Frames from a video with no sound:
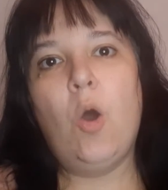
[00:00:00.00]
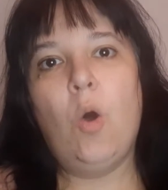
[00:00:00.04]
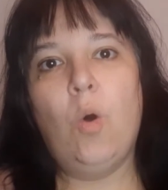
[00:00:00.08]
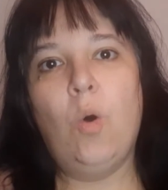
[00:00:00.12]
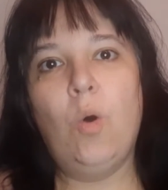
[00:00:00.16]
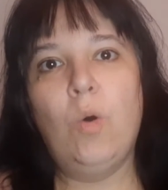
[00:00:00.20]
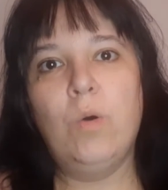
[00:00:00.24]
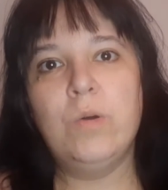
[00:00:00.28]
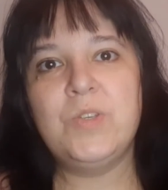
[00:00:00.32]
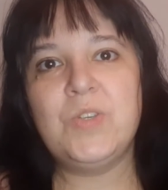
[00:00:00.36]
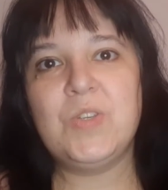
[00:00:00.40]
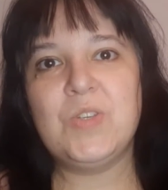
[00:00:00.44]

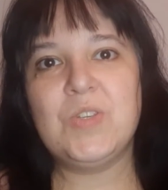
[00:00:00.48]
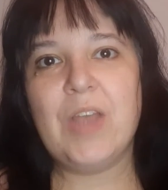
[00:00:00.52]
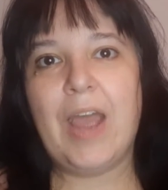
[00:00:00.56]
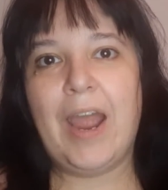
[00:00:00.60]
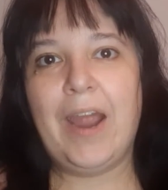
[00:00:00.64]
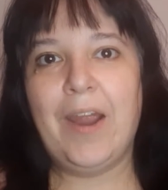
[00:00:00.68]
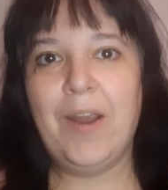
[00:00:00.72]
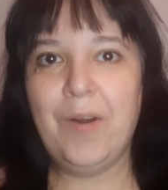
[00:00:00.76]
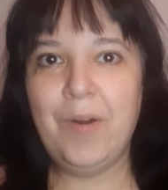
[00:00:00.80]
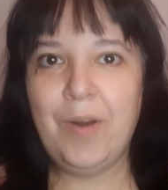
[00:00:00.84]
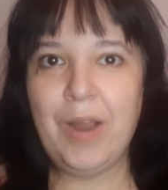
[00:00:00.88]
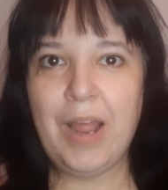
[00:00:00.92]

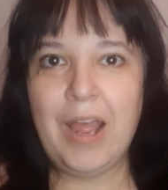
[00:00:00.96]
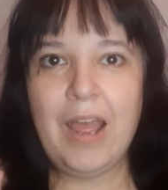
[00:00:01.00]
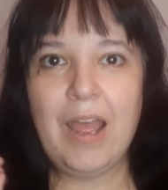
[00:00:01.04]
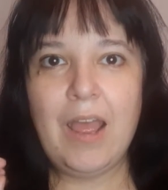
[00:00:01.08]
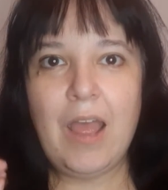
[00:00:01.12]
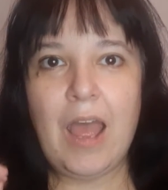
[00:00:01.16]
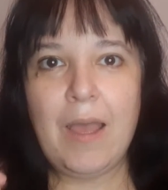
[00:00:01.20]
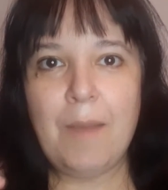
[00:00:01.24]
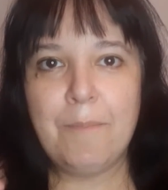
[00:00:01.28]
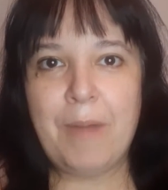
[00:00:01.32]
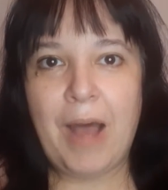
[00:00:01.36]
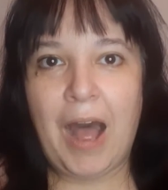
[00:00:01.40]
Also,
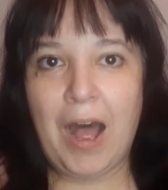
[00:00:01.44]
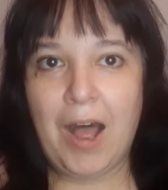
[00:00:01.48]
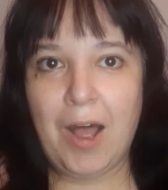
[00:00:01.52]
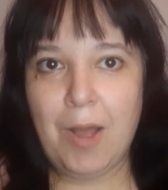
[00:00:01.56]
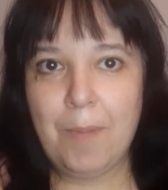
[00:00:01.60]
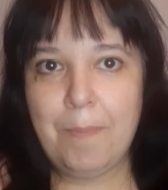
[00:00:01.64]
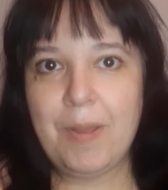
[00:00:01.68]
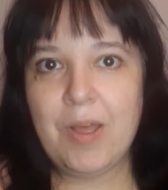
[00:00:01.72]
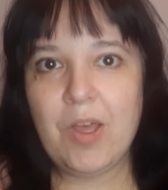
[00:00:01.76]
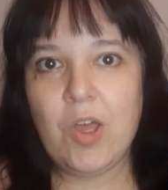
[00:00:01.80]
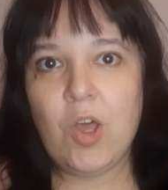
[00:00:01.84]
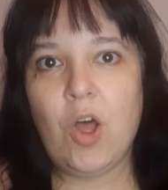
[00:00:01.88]

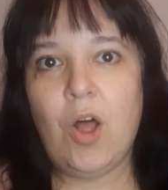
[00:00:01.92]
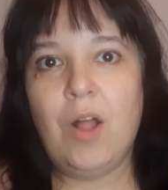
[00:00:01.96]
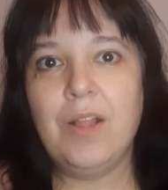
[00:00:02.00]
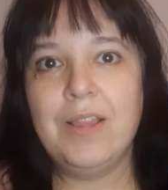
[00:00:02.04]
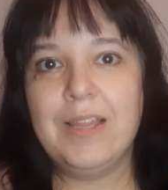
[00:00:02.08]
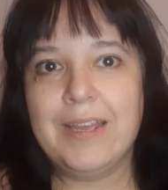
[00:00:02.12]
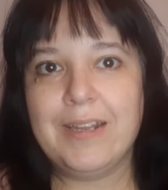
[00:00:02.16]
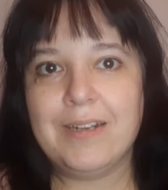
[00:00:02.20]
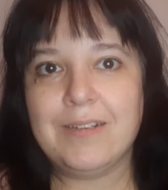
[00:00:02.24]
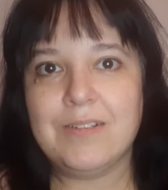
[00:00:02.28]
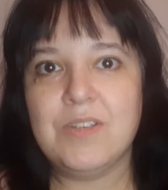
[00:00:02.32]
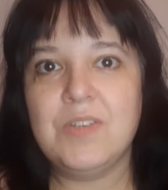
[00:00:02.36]
Harper
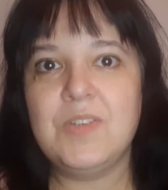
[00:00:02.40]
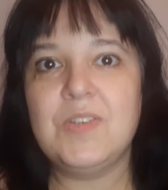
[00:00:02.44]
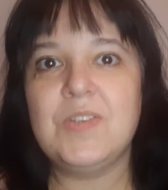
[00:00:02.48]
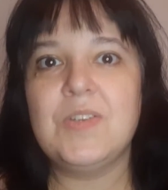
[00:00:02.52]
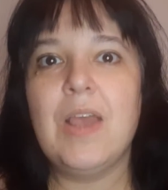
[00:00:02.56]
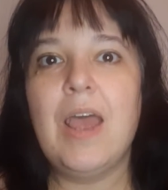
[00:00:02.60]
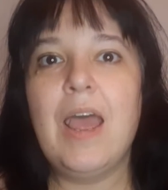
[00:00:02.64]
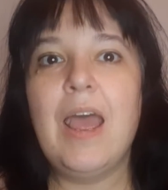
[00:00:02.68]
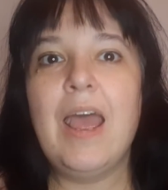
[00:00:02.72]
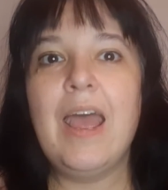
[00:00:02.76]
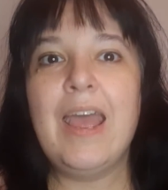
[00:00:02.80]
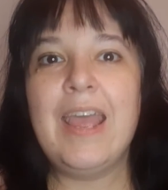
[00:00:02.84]
Collins
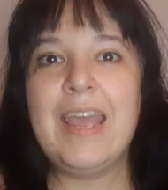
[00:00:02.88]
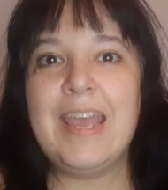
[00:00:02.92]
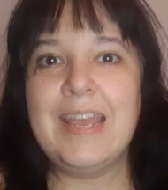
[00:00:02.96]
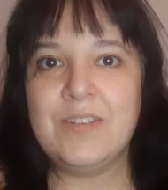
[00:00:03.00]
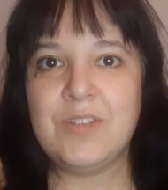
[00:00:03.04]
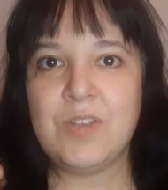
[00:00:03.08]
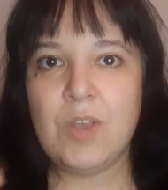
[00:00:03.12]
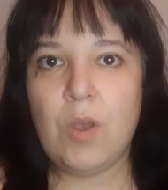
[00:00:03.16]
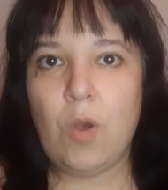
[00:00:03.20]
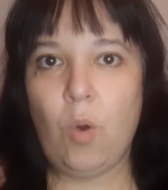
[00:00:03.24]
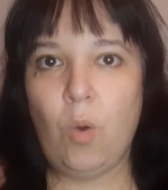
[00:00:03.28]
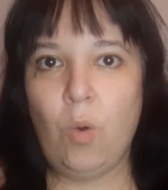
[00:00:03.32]

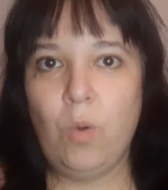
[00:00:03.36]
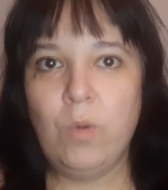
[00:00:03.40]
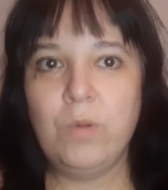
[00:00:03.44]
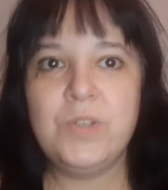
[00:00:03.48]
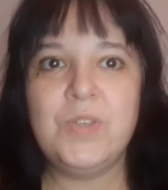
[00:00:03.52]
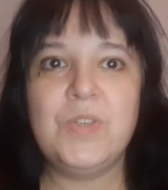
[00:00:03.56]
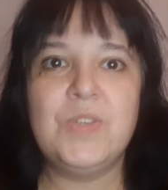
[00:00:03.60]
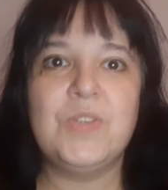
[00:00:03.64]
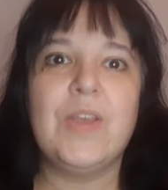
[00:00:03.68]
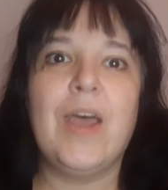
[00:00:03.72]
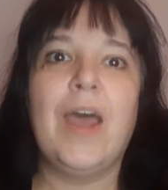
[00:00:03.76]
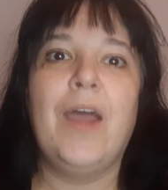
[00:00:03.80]
is
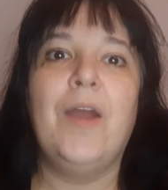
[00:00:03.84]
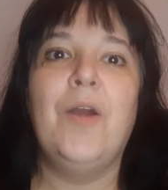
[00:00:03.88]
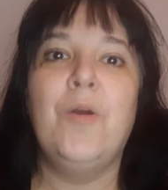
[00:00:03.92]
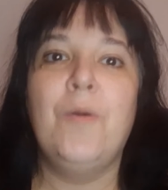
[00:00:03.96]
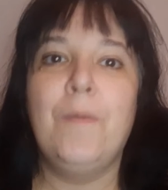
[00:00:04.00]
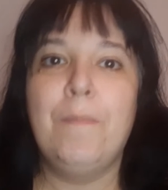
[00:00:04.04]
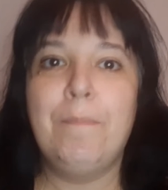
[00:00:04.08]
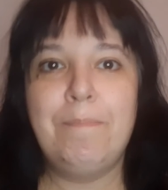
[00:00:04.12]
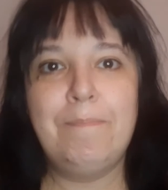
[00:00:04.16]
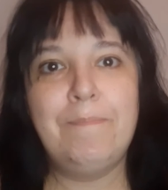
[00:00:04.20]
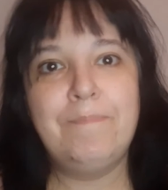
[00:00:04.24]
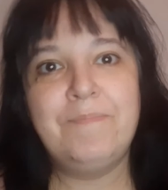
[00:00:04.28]
also